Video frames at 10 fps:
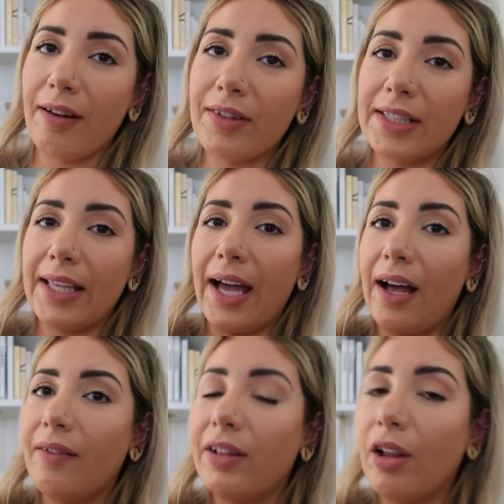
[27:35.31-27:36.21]
obviously
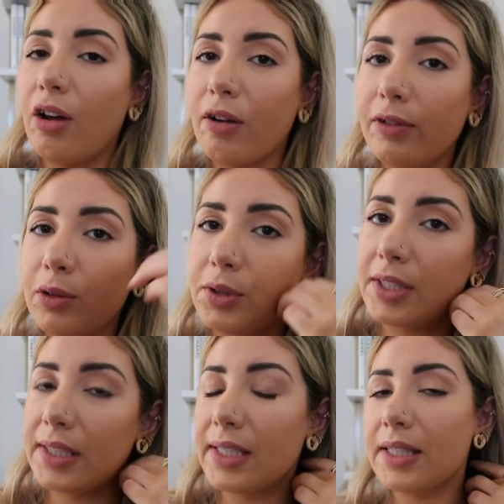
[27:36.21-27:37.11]
have a lot of
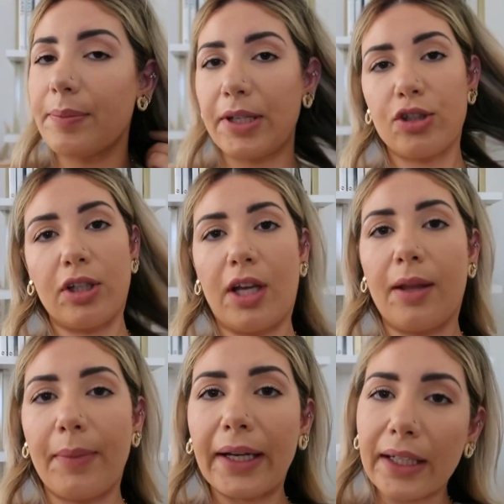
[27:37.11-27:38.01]
loose skin especially
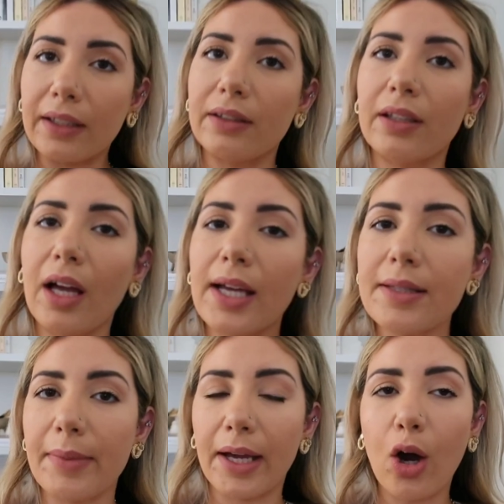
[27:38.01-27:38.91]
on my inner
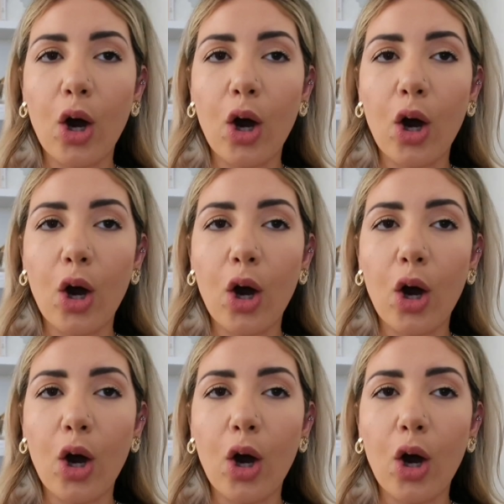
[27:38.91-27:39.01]
thighs my